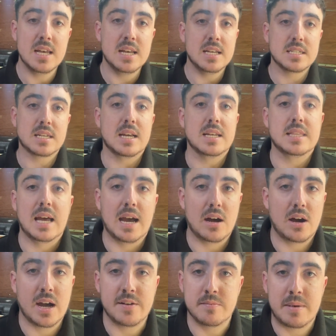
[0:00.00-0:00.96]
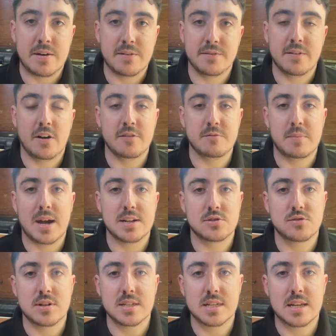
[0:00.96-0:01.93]
Saying that, I have about 5
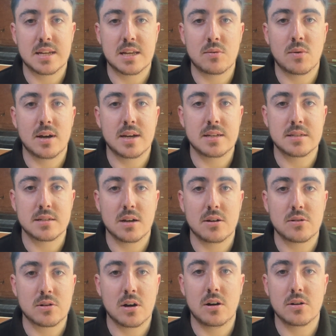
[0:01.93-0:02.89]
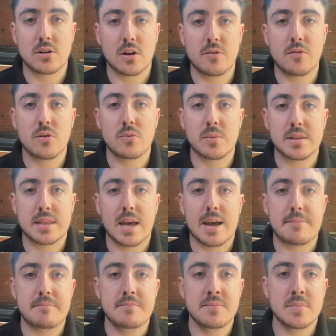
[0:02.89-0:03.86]
batteries anyway, so can't go wrong with
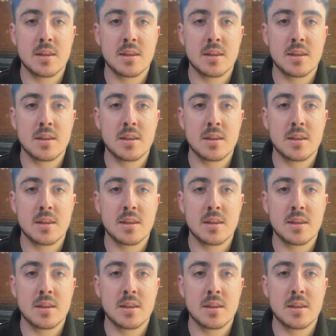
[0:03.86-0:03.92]
them.